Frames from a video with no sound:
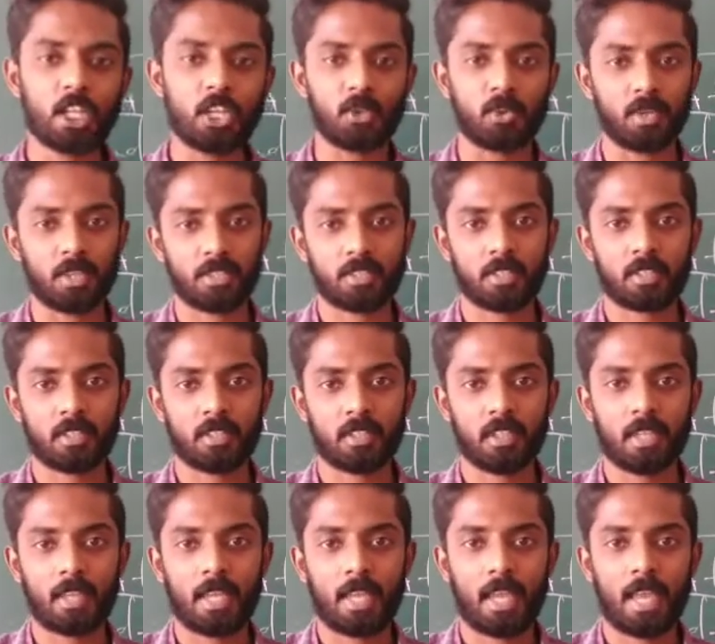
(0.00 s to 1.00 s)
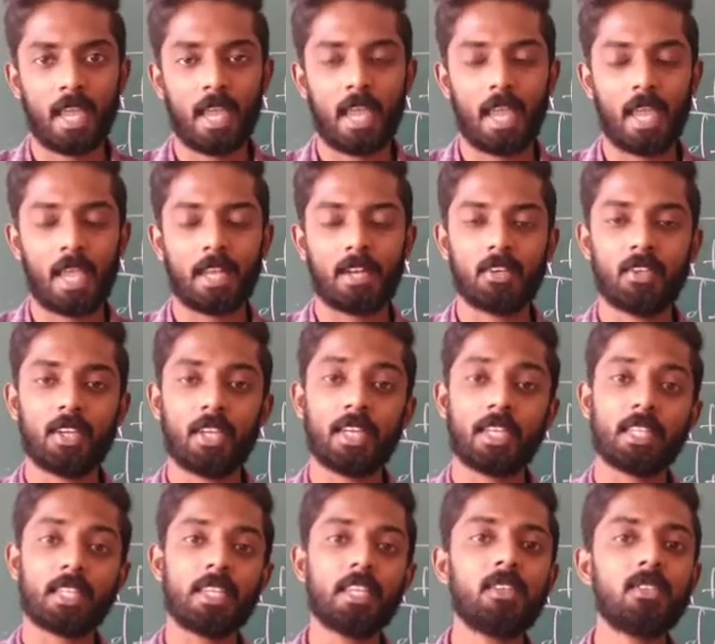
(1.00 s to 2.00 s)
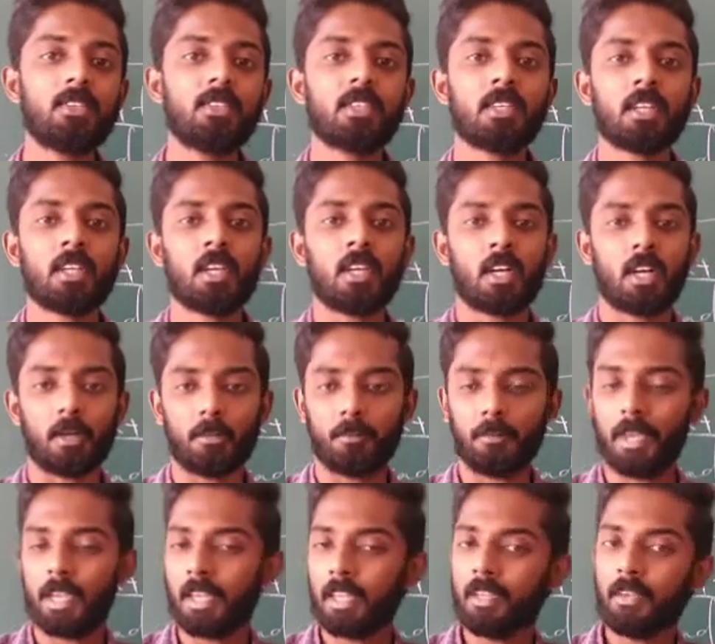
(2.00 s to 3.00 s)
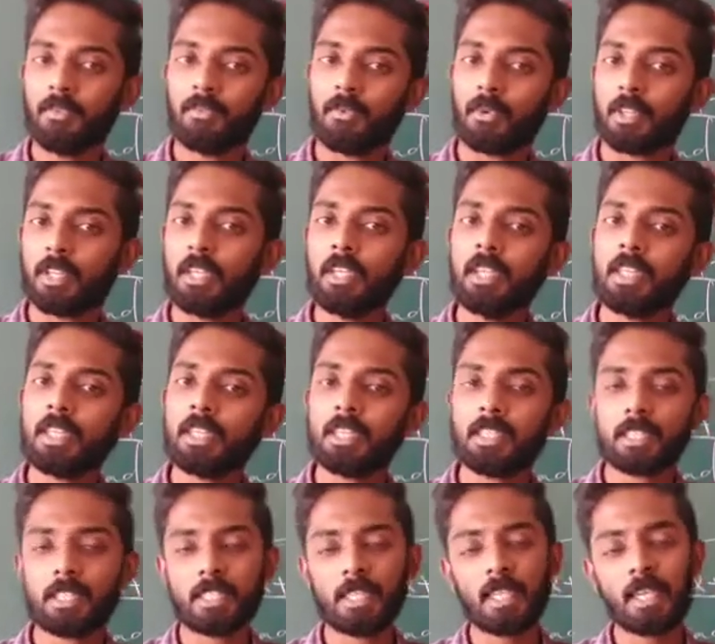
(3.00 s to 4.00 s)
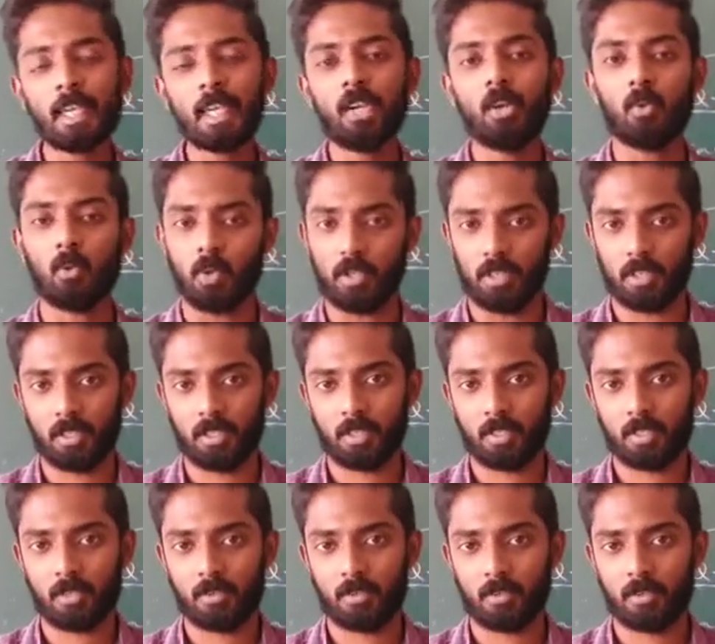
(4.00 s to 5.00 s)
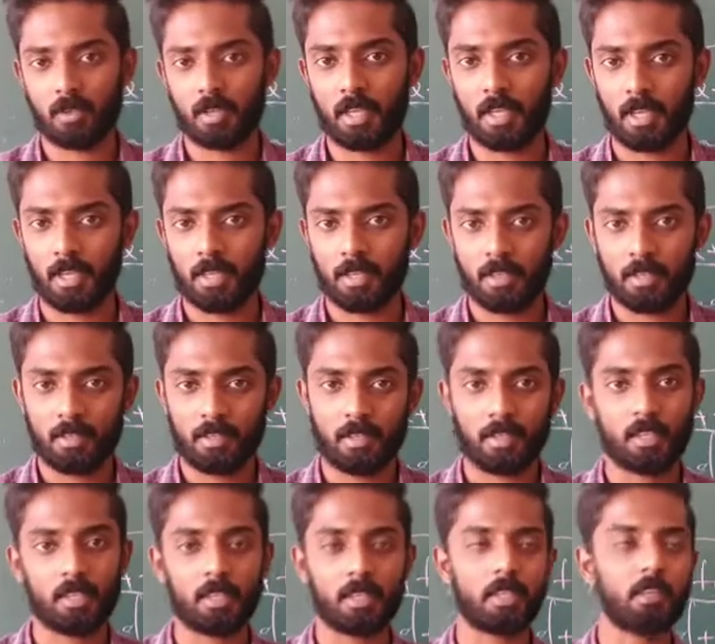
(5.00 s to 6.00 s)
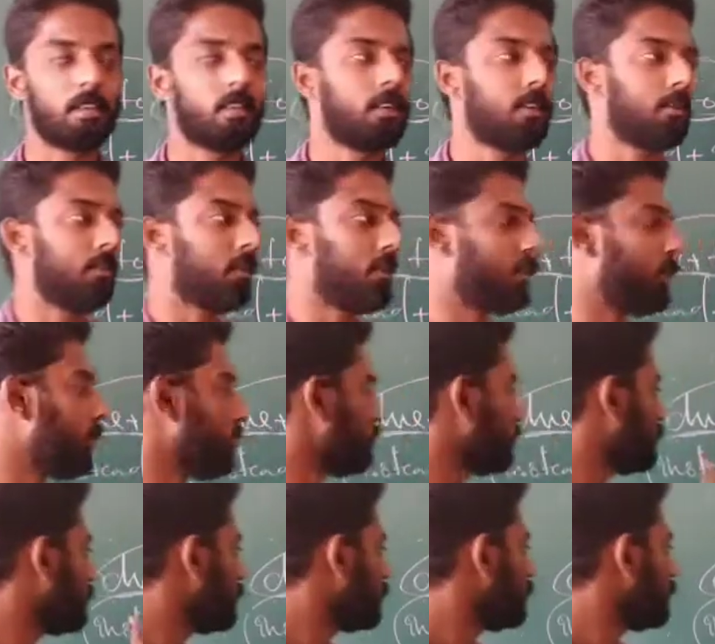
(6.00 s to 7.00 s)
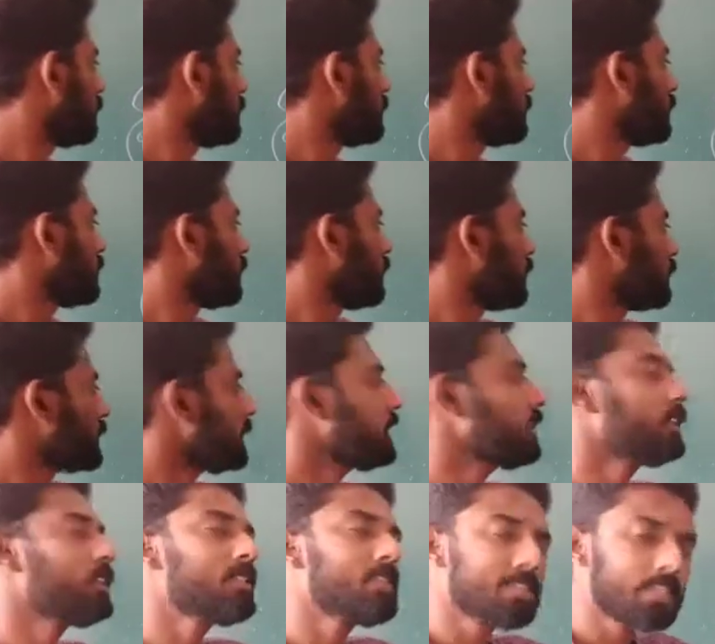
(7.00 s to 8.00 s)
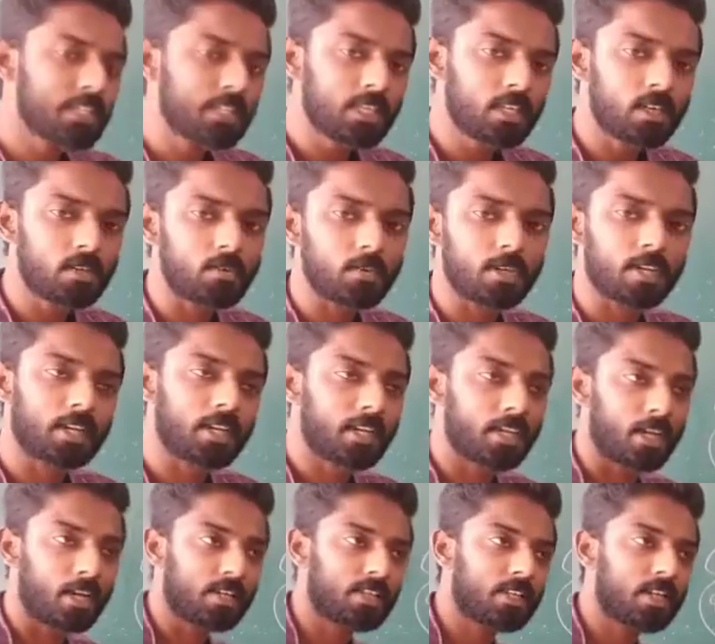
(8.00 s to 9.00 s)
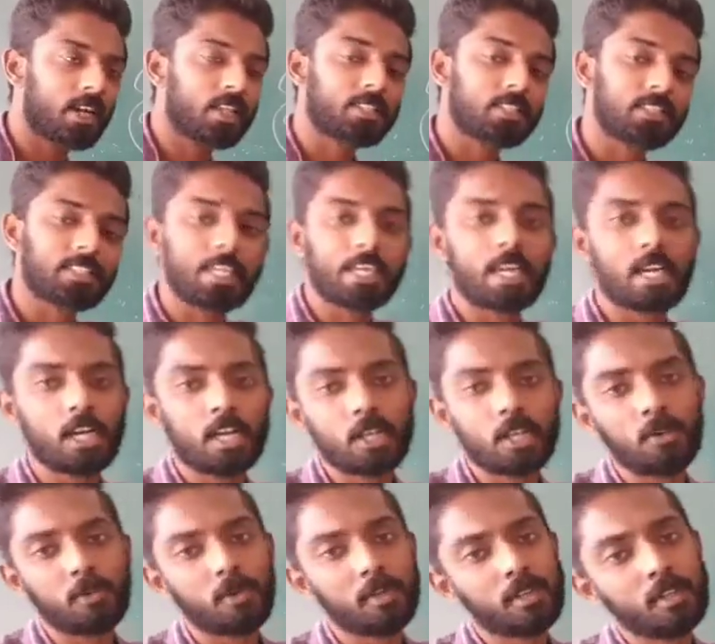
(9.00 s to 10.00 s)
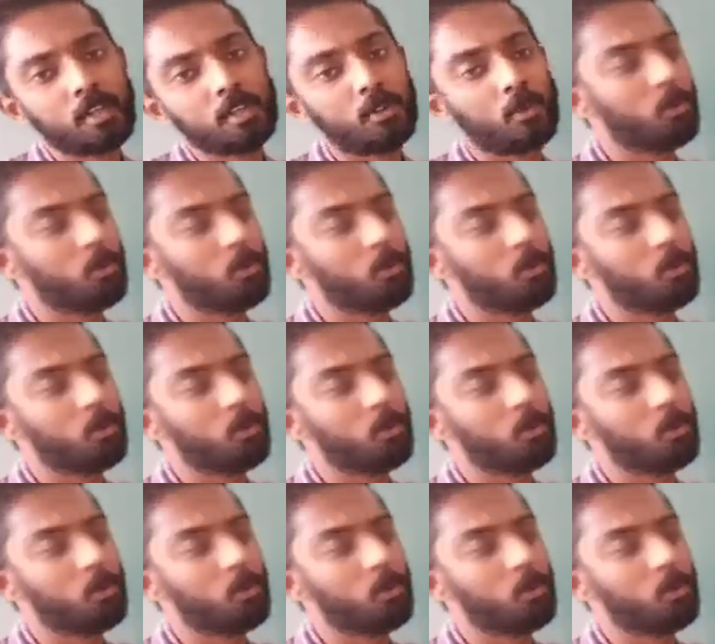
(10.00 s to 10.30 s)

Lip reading: unit, and it gives a meaning for the single word. Okay, due to is a single word. It is considered as a single unit,